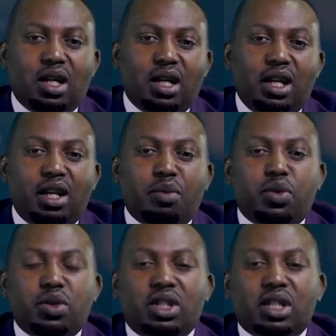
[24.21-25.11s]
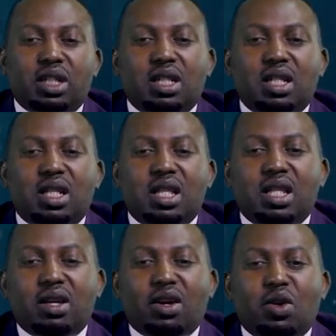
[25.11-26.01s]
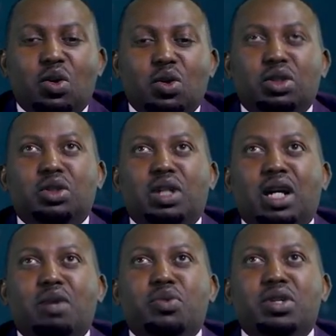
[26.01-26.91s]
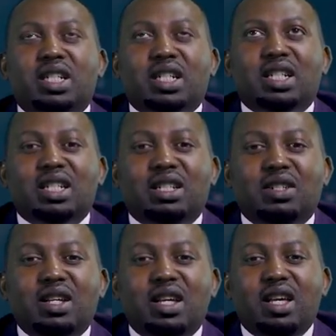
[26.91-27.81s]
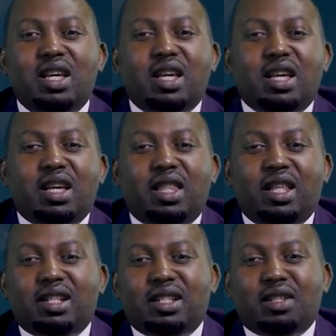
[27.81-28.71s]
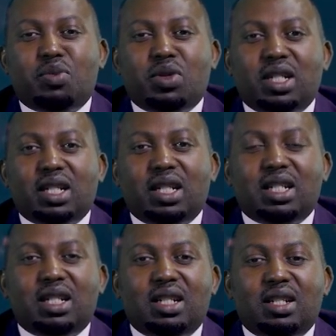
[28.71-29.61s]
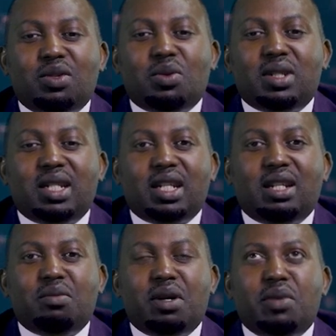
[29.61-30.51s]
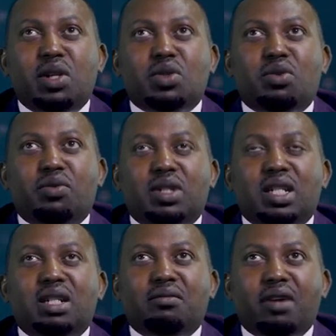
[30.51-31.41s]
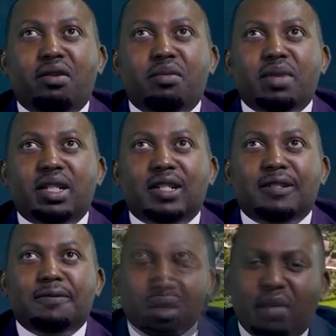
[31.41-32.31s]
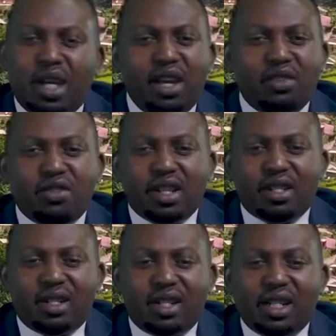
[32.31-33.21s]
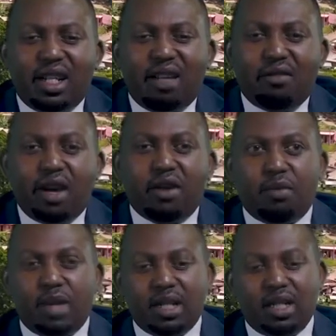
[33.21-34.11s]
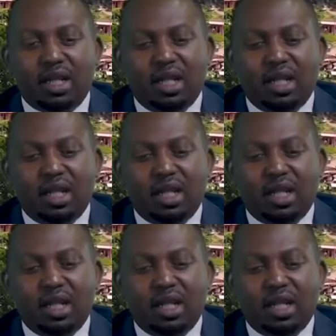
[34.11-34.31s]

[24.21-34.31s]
in a project called Eureka Project. This is a project that was started by Minister of Water and Environment. My interest in environment,